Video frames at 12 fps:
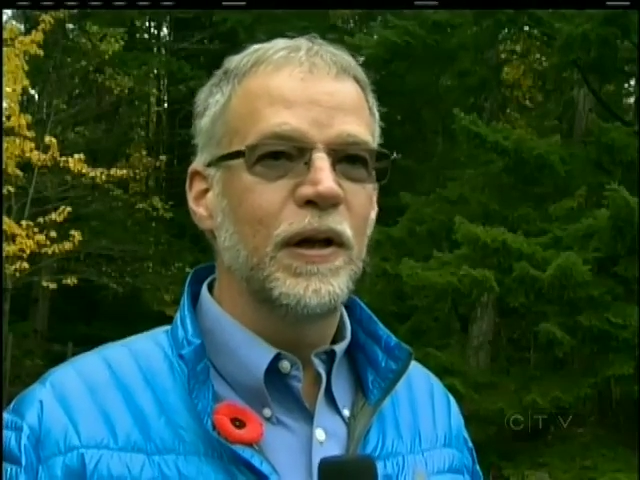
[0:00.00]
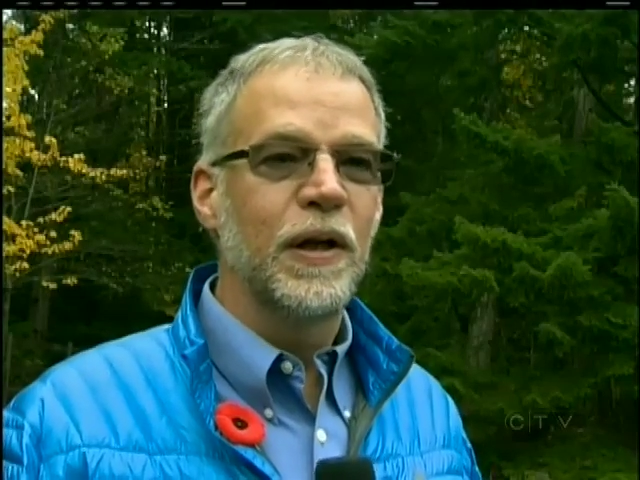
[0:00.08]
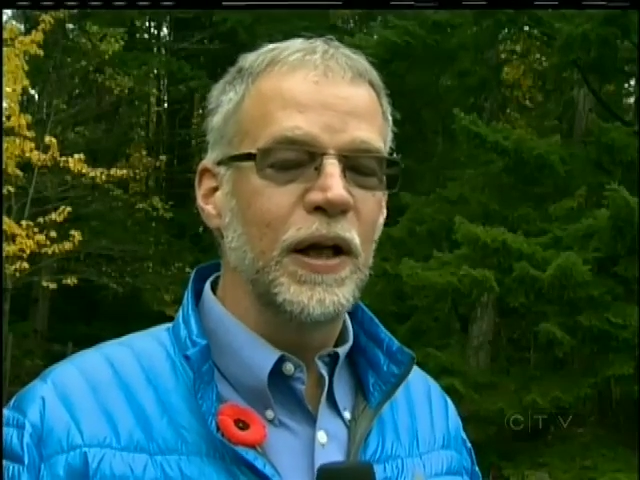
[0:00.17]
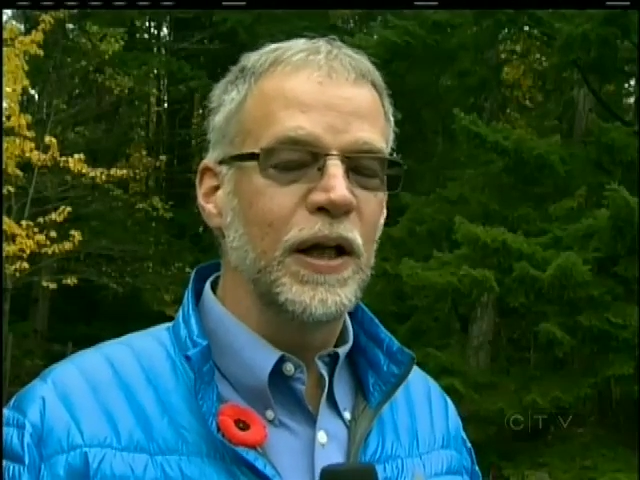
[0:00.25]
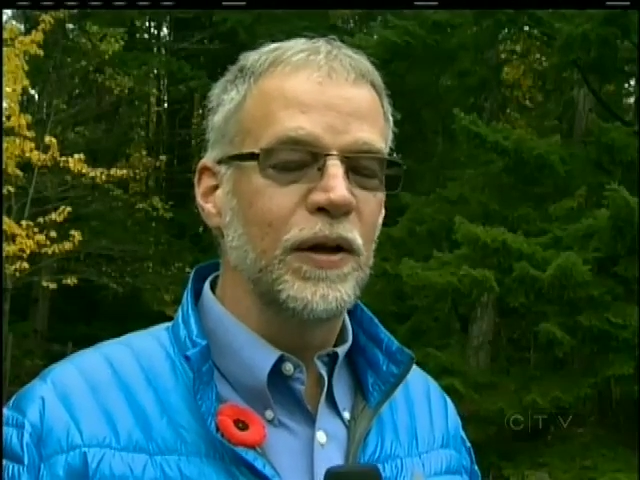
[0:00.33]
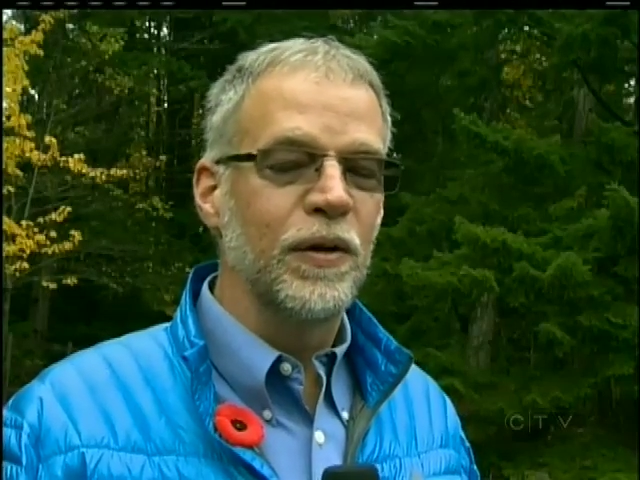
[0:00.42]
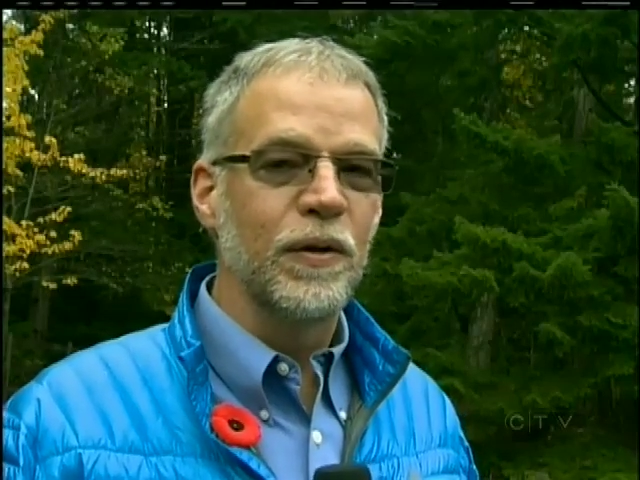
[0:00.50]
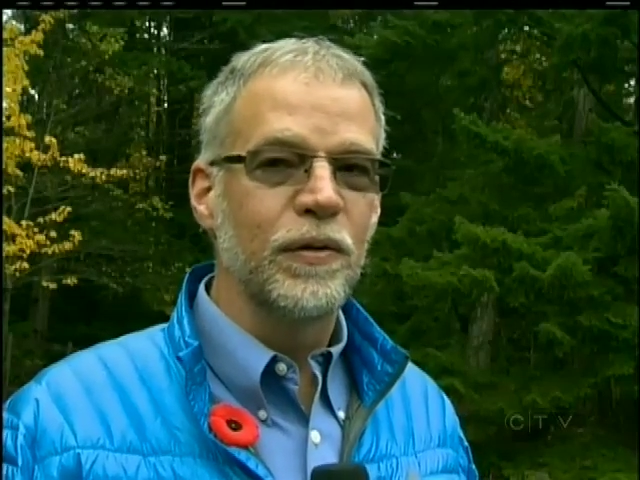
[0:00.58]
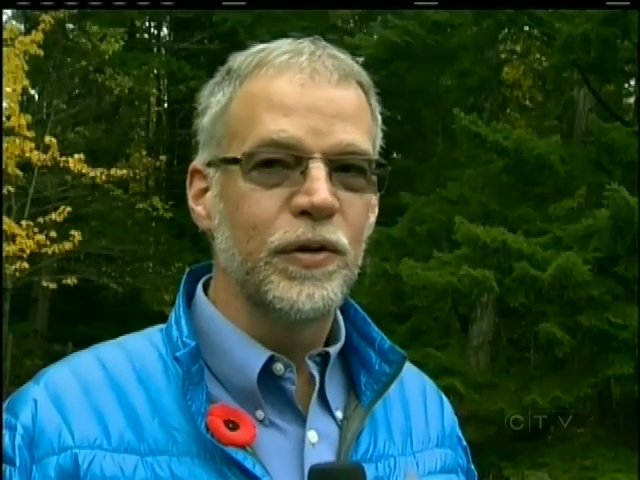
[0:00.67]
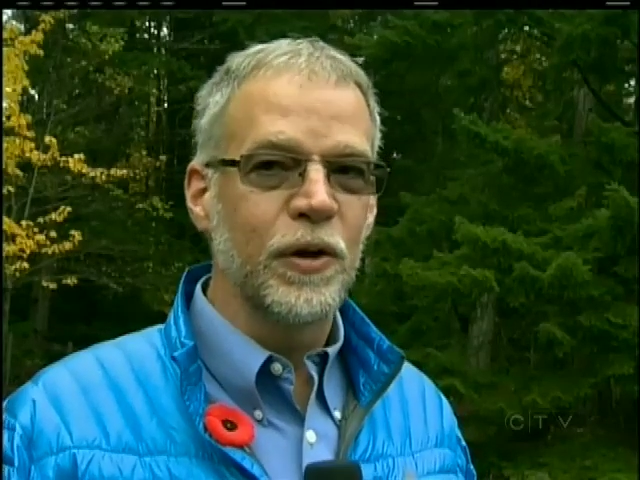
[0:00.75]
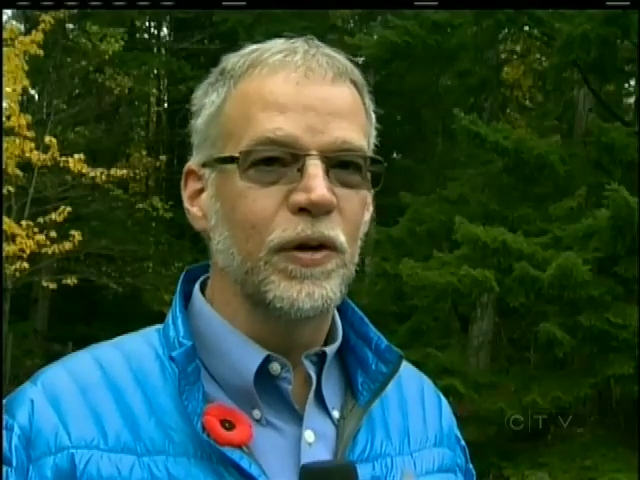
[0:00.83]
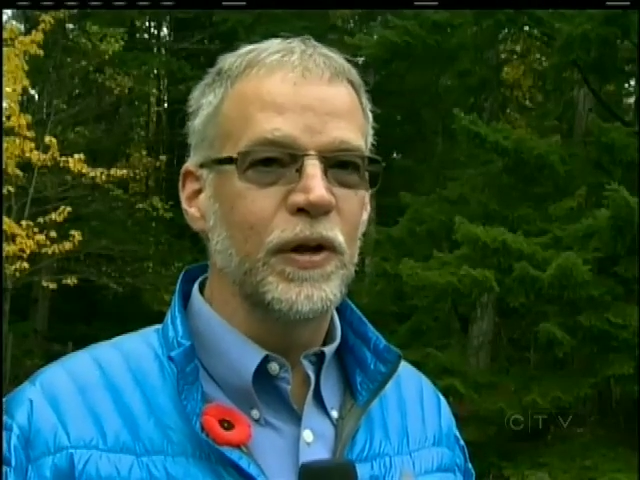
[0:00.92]
and
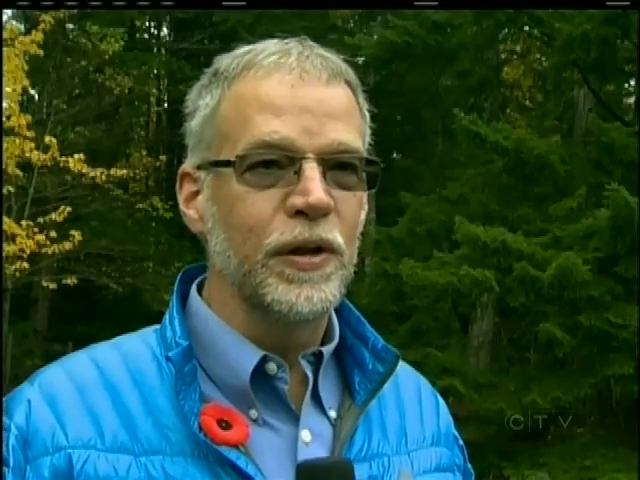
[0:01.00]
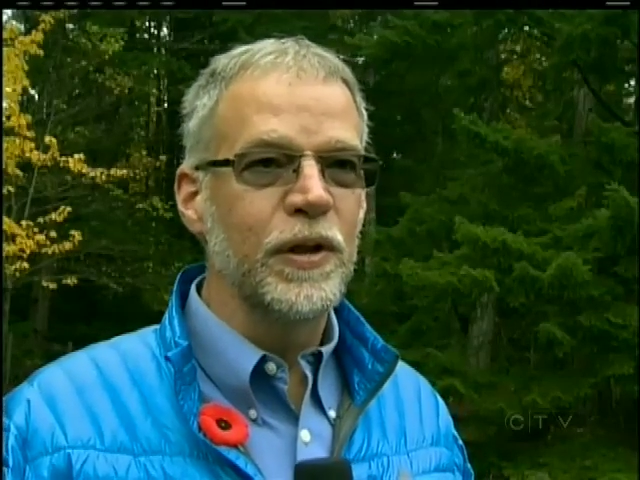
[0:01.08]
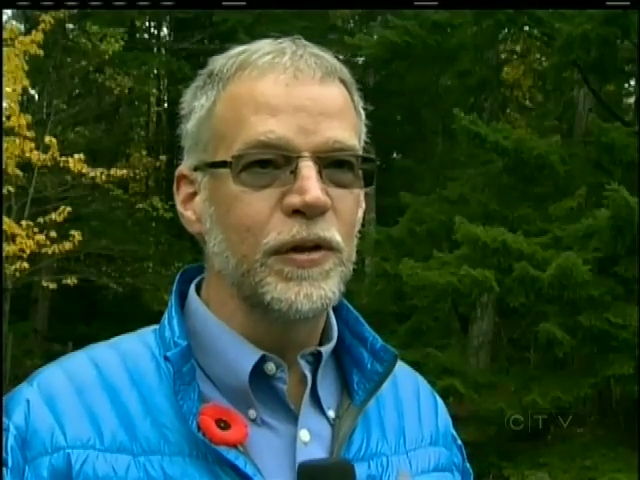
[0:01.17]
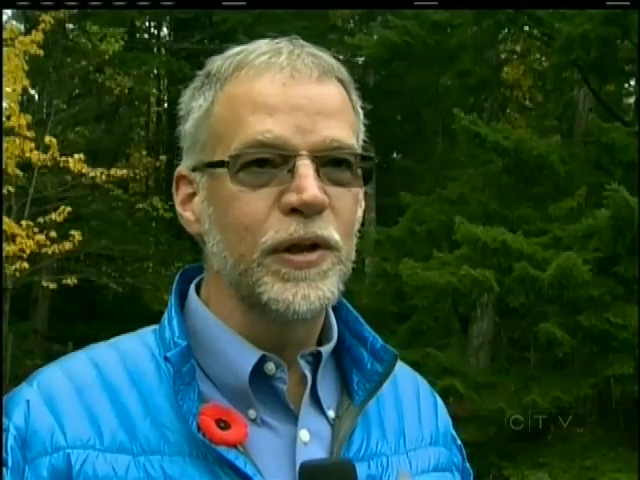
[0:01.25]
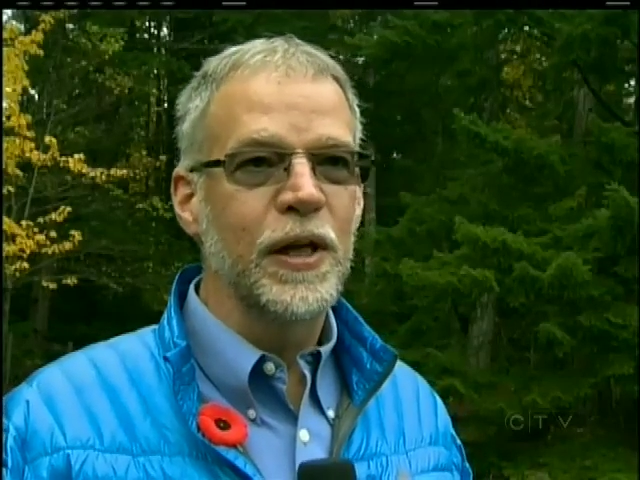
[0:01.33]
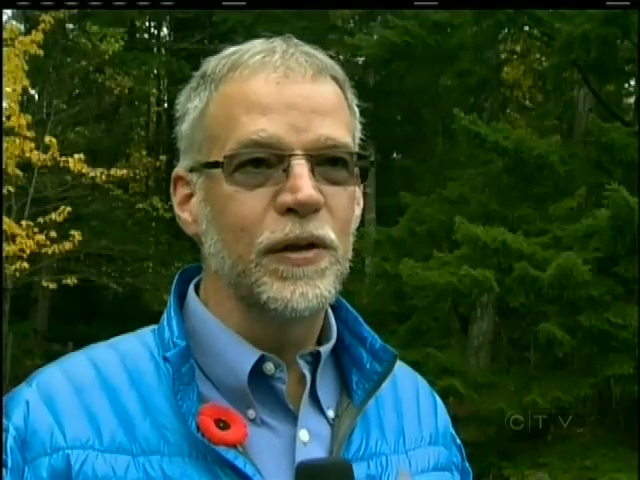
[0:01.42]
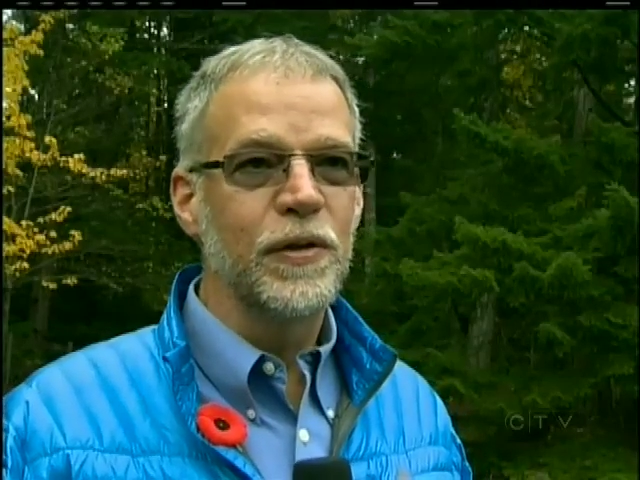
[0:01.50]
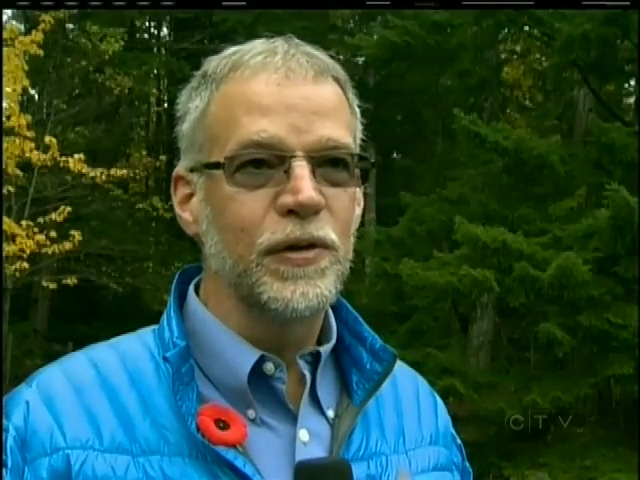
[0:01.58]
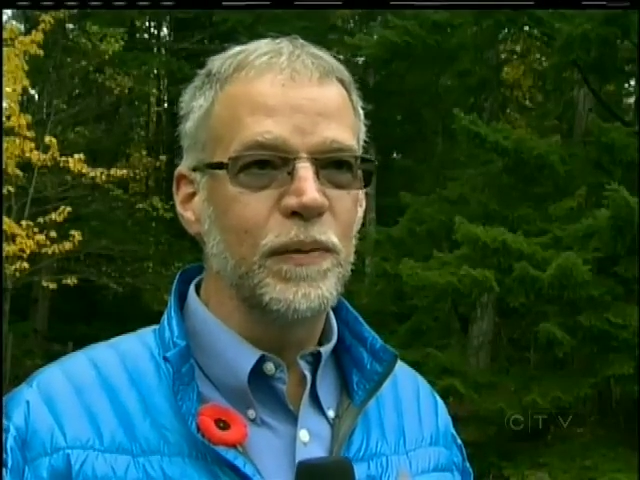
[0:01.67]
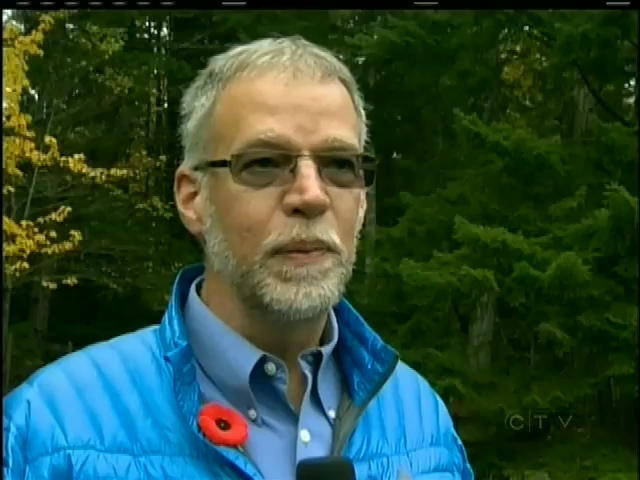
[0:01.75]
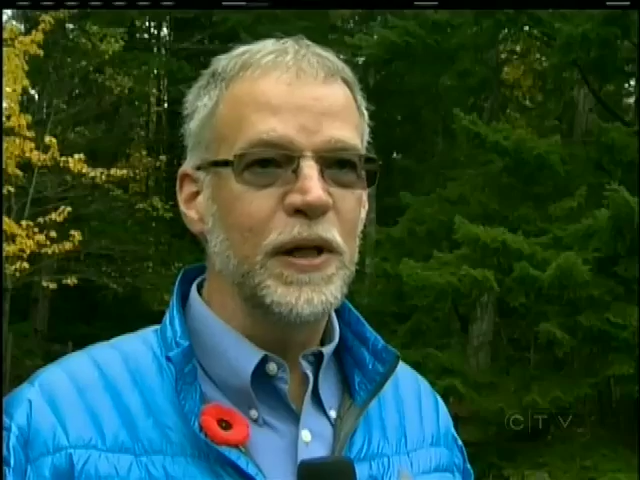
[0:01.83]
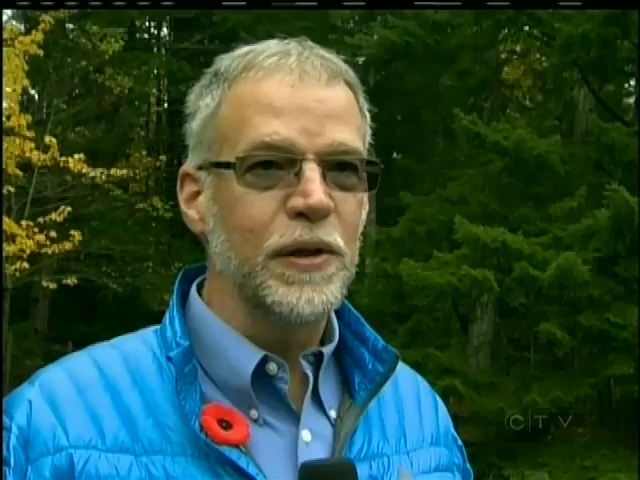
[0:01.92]
certainly the intent is to
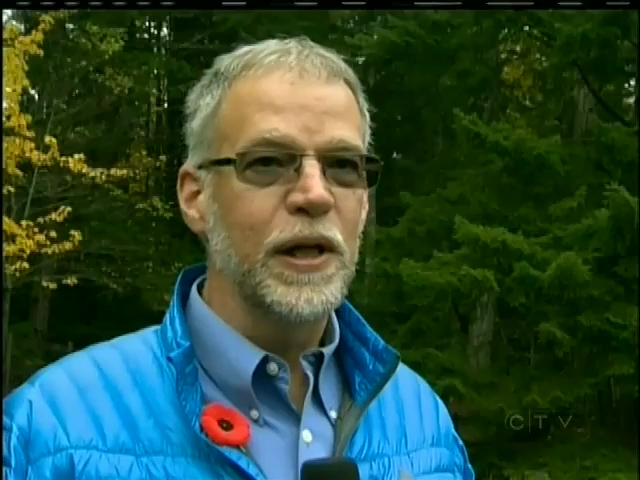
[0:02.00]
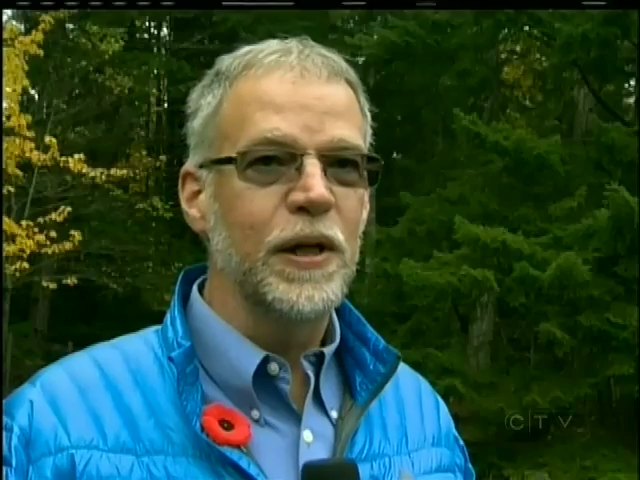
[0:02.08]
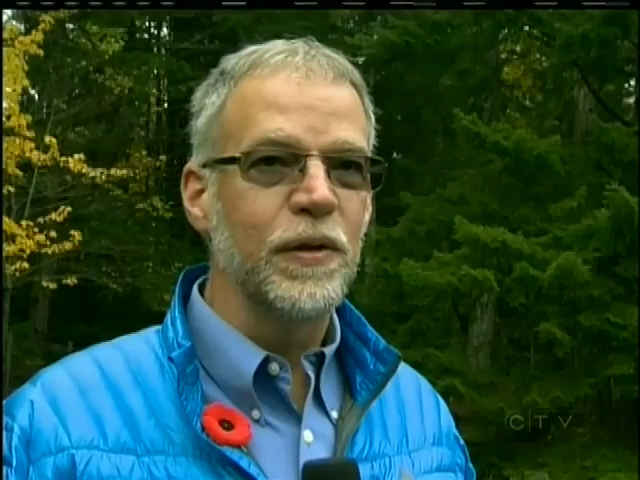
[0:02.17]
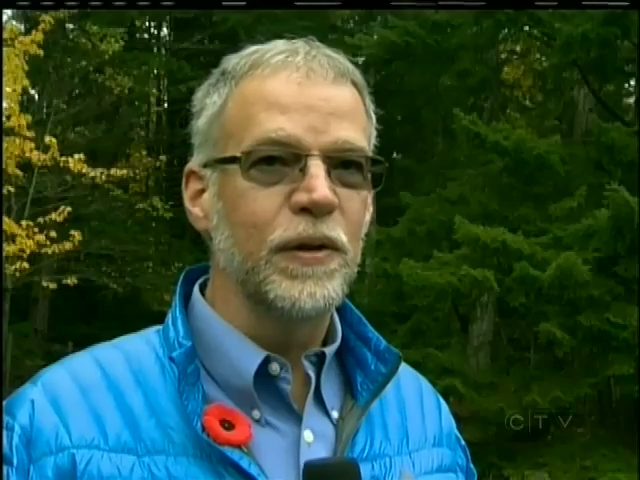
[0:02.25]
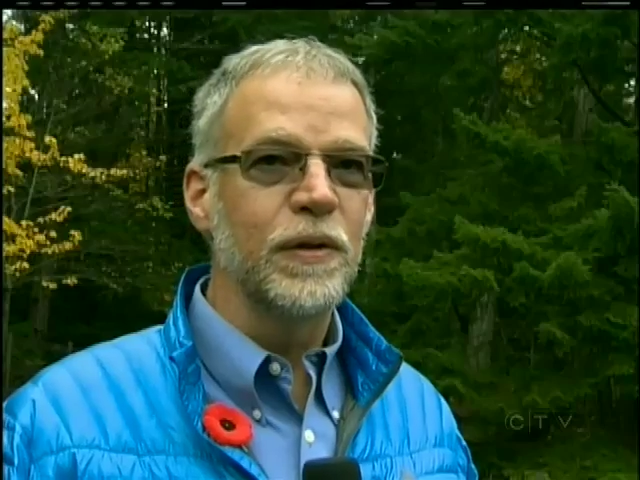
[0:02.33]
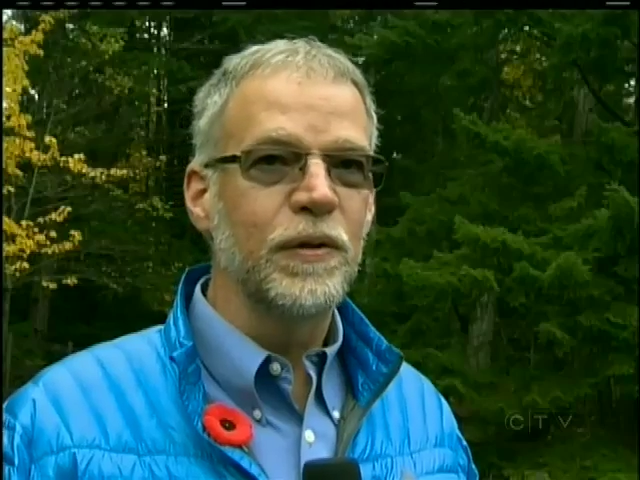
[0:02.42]
maintain the,